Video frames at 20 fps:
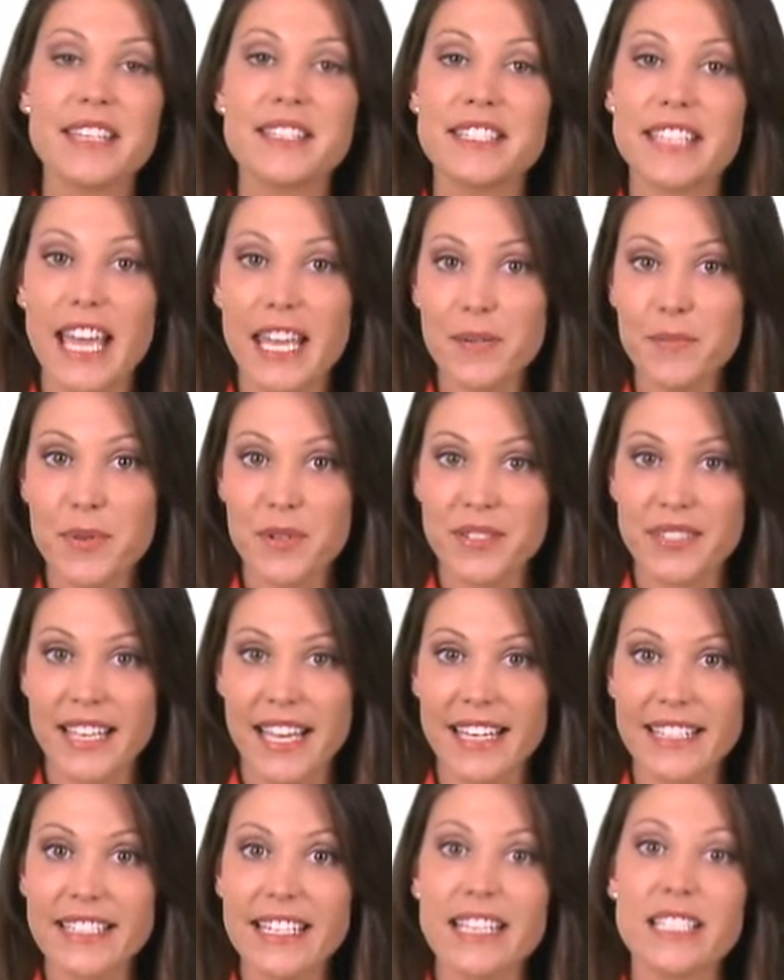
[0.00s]

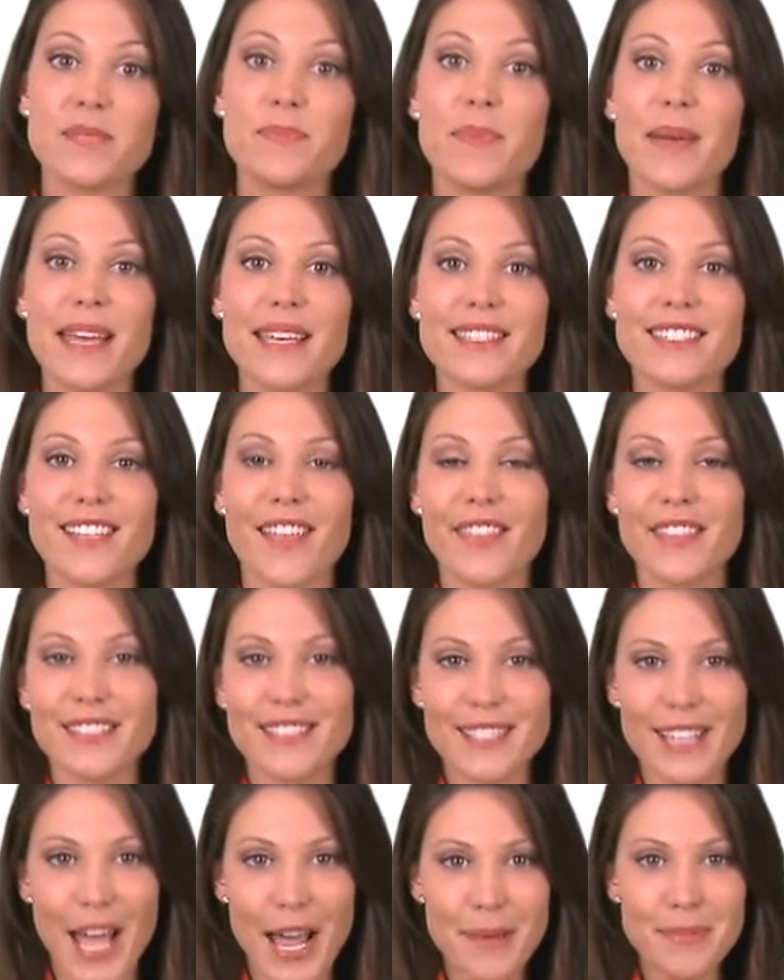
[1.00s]
10% is based on the
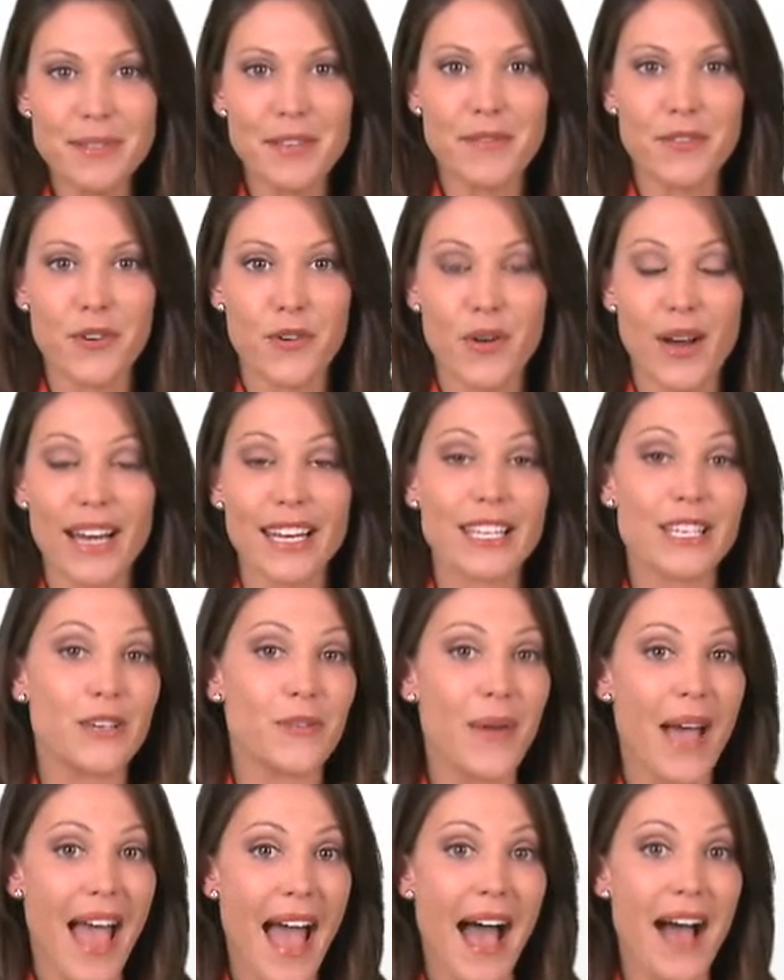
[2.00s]
types of credit you
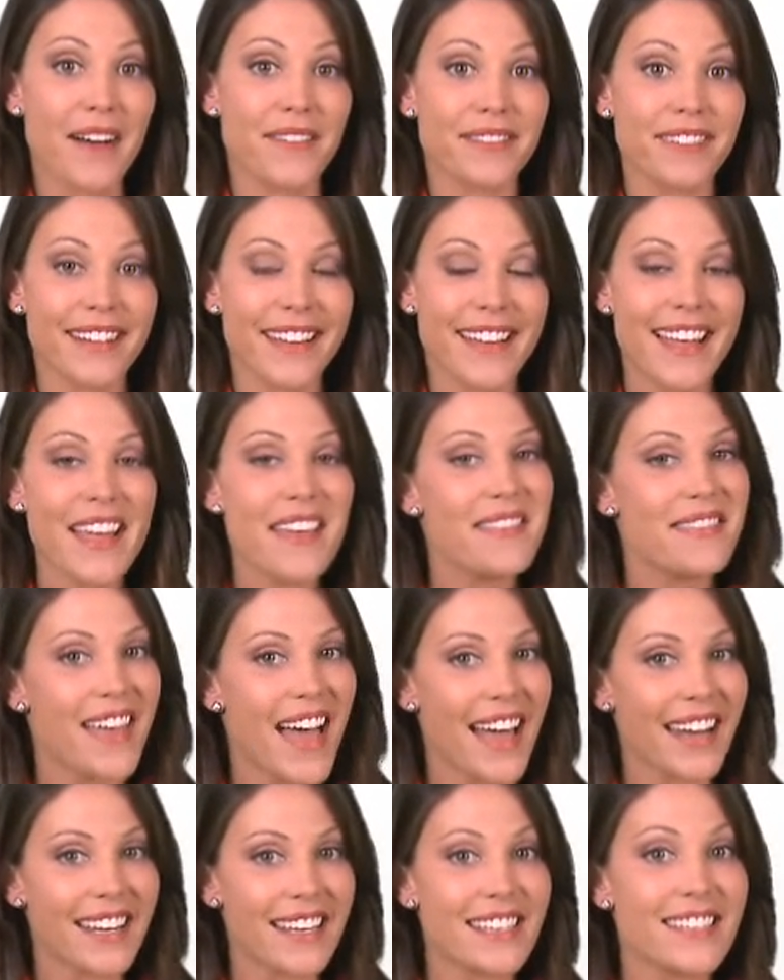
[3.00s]
have,
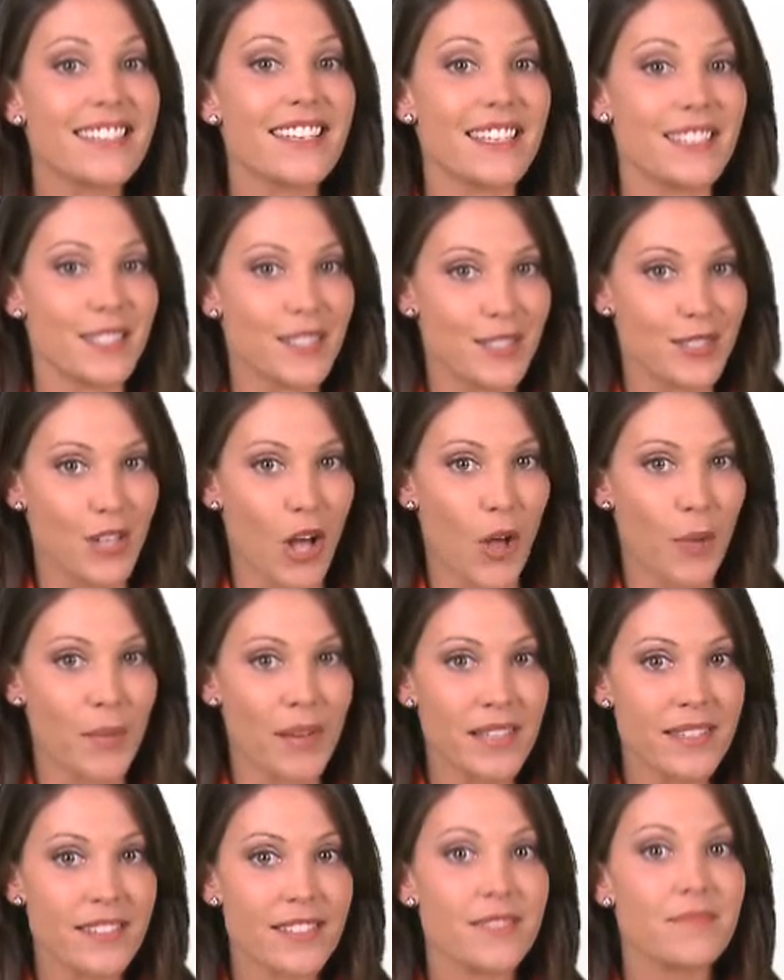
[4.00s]
that is,
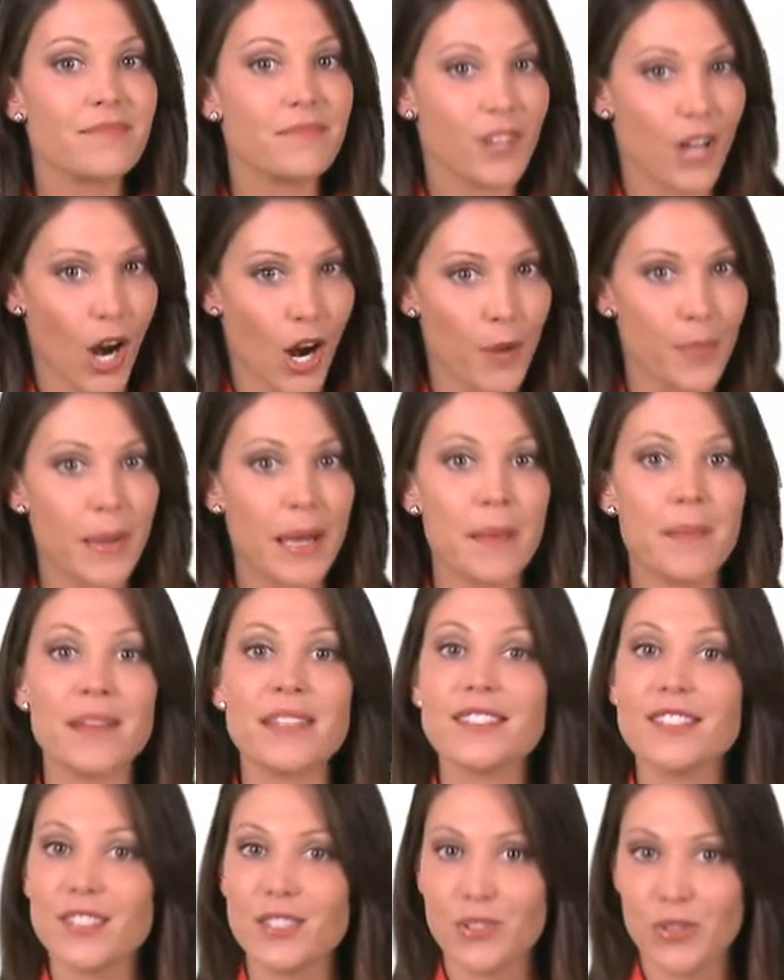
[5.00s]
installments, car
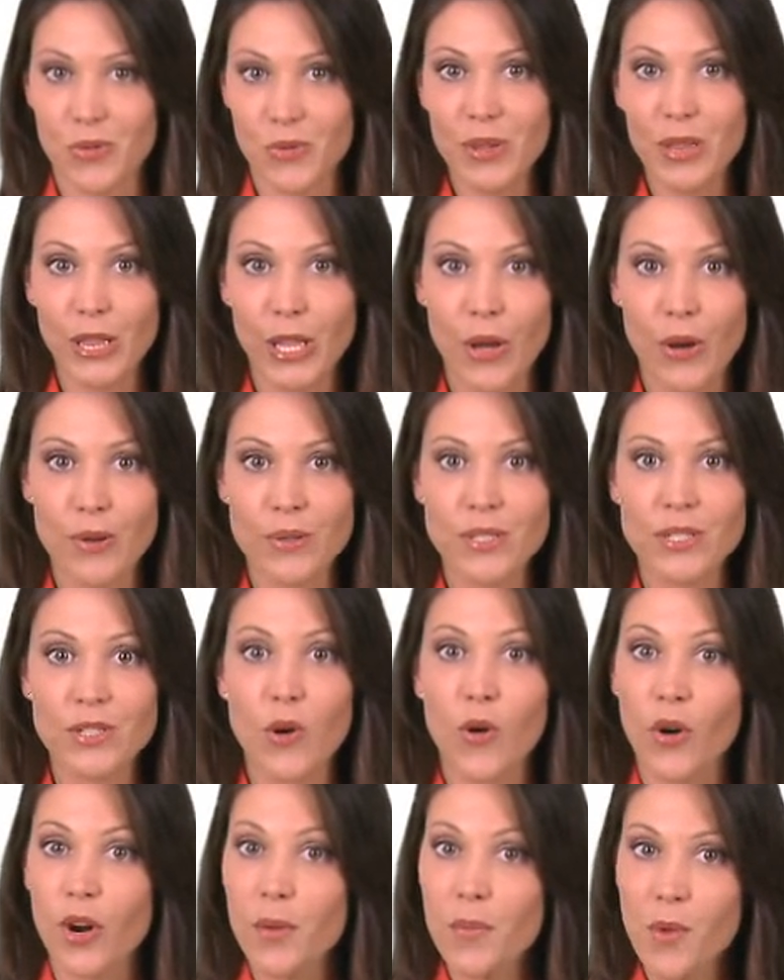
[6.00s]
payments, student loans,
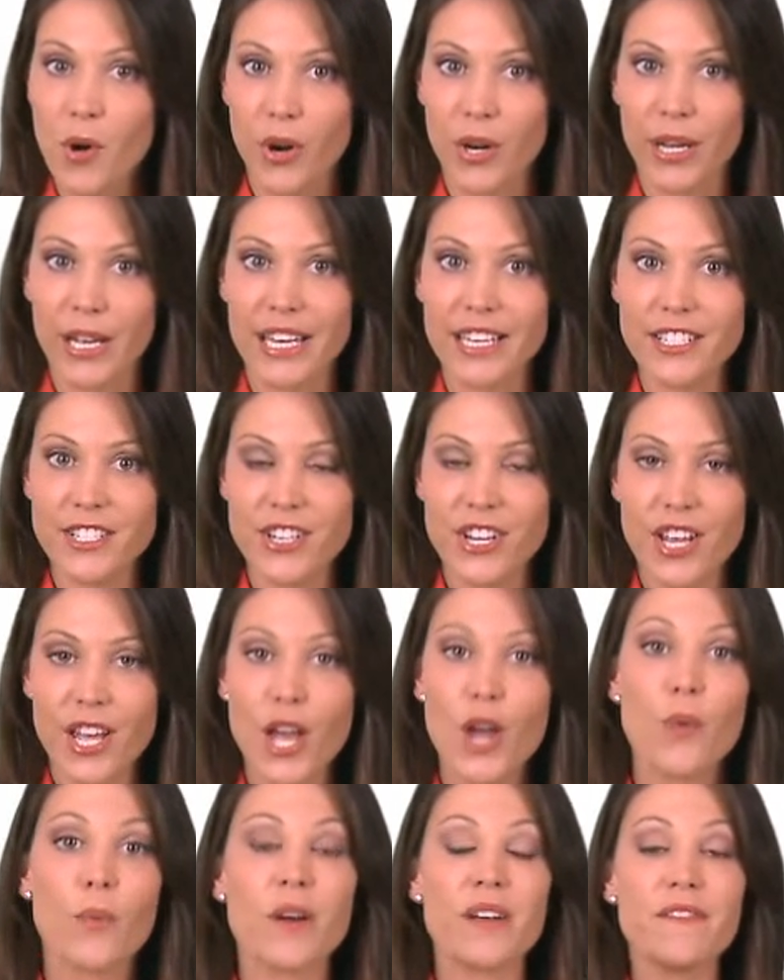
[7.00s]
or a mortgage,
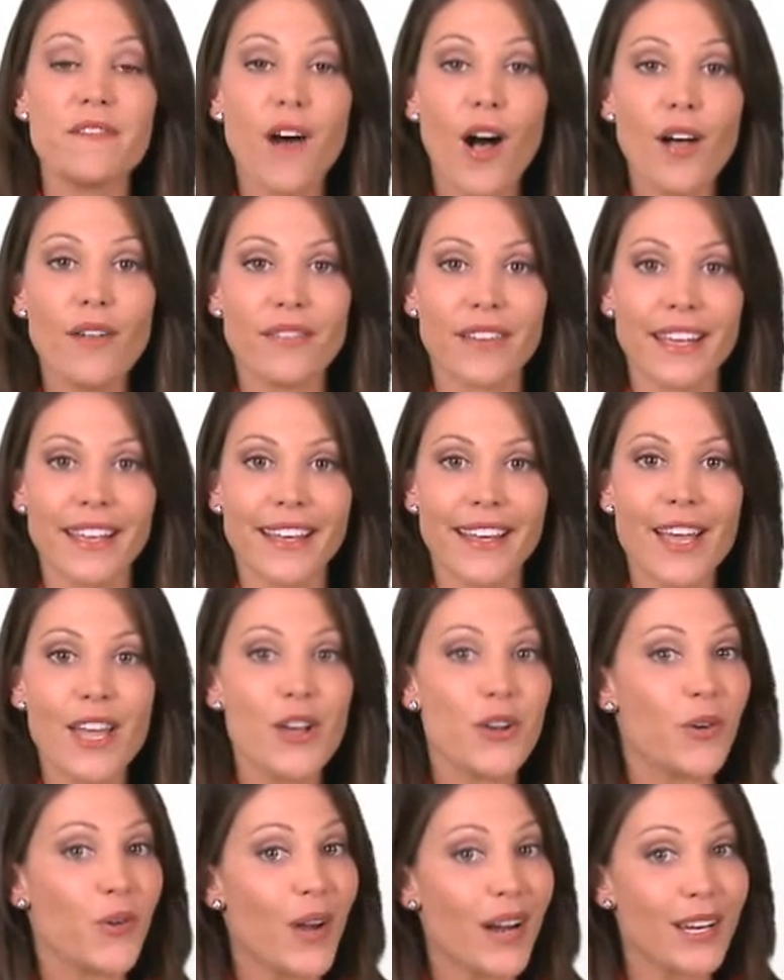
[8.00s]
revolving,
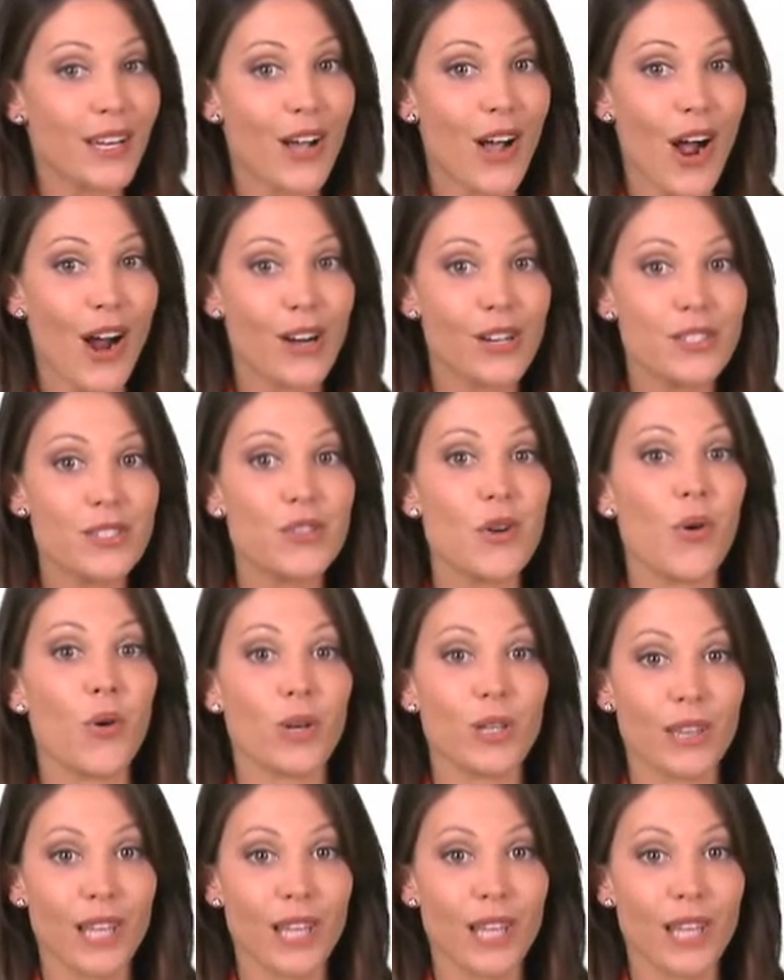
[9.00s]
credit cards or